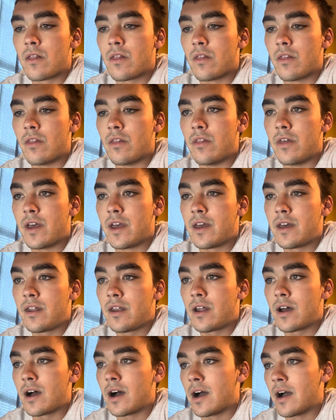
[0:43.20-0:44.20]
Then
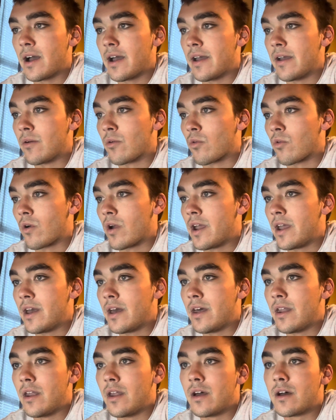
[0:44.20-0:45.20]
I
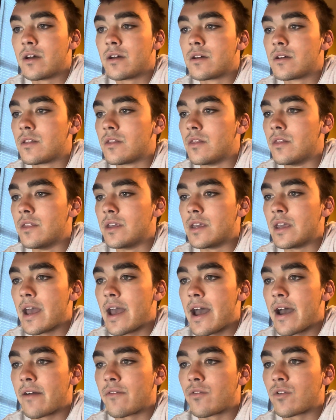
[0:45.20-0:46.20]
ran the
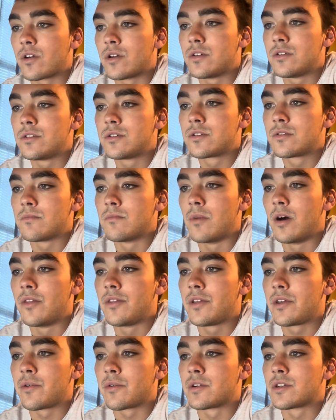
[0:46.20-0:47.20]
average
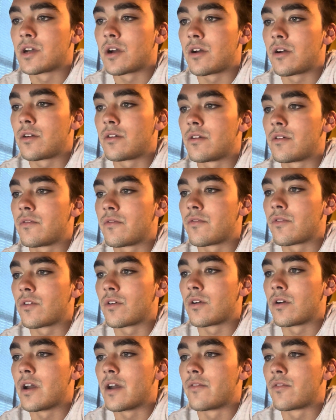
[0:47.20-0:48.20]
monthly return
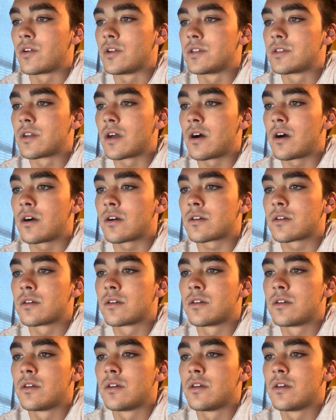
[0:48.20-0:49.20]
for every stock.
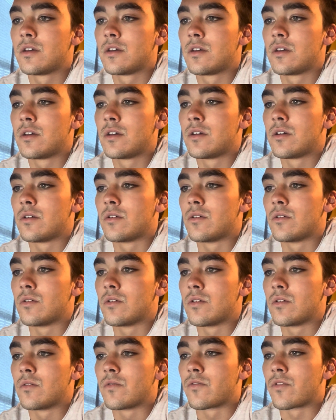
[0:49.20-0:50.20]

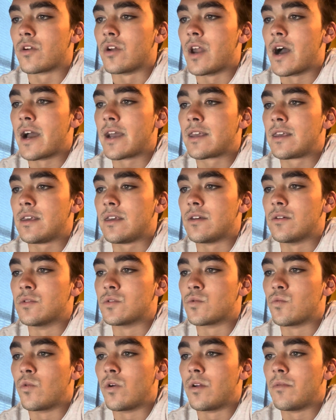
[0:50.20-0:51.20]
For Nike, it was
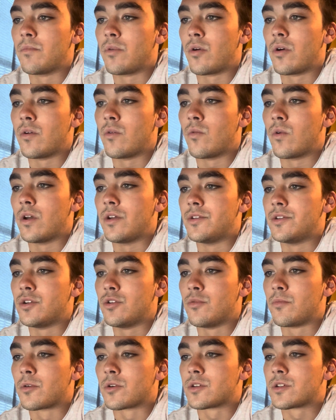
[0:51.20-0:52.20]

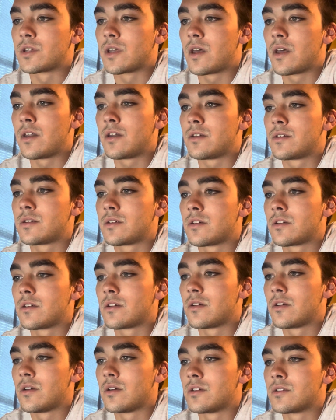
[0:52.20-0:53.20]
1.12%,
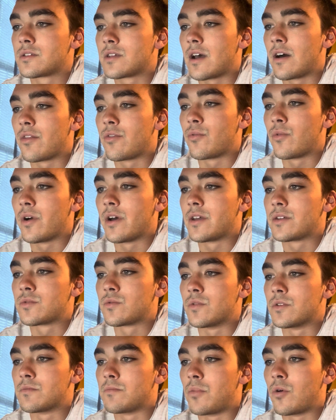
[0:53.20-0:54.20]
Southwest
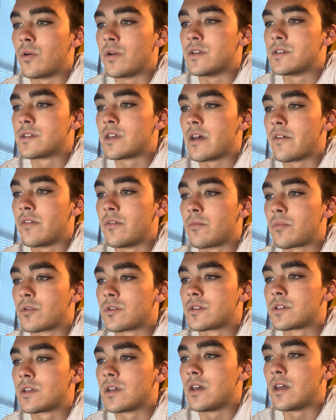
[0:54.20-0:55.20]
was
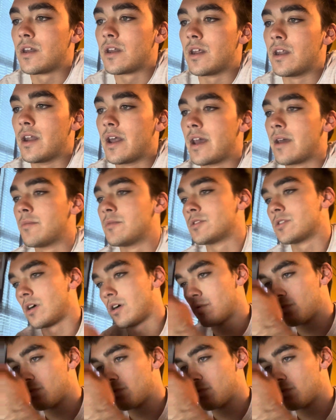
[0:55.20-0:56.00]
0.7%, and Amazon